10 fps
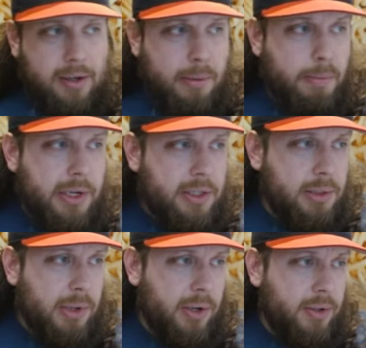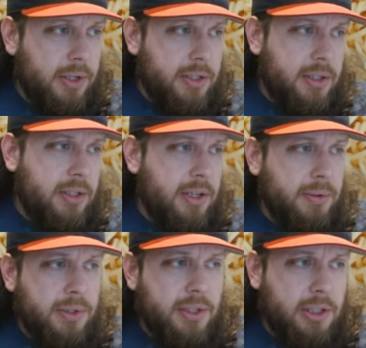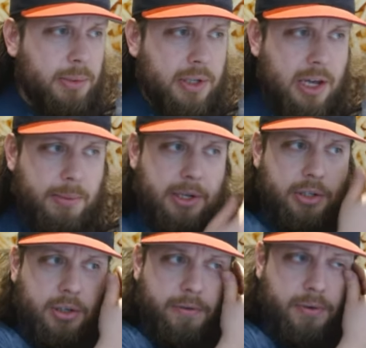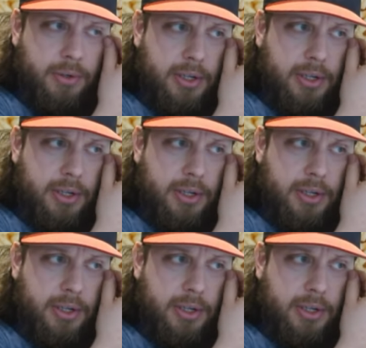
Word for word: The Benissimo is an irresistible combination